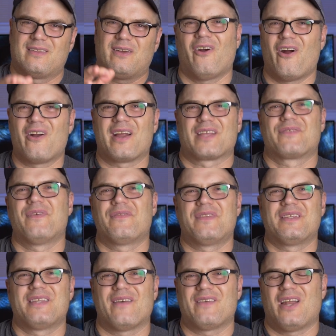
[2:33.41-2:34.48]
the RX
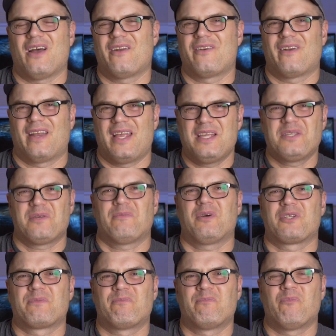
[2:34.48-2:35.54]
5700 is a
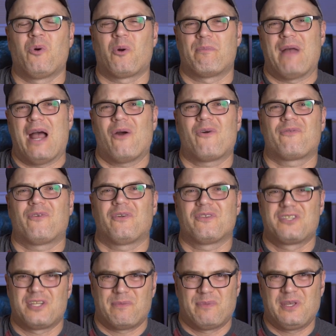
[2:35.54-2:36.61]
much more powerful
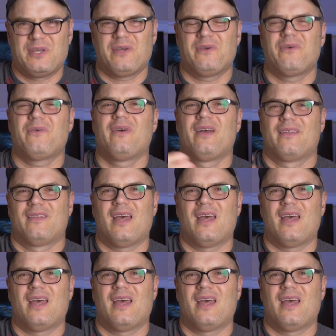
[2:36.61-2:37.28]
GPU